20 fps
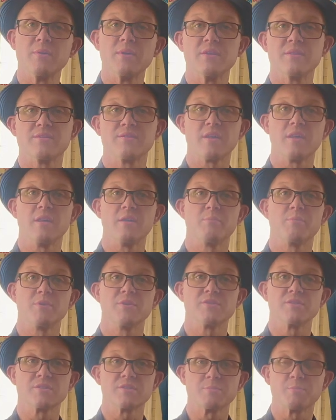decided to
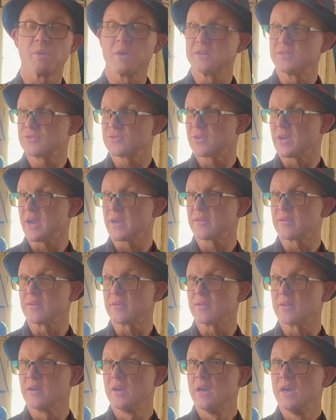purchase the parts
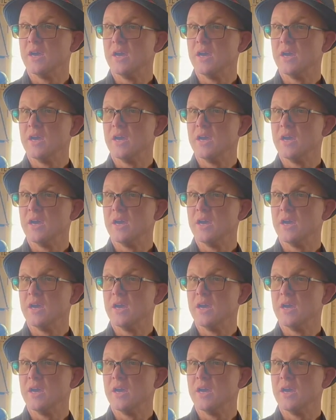tractor.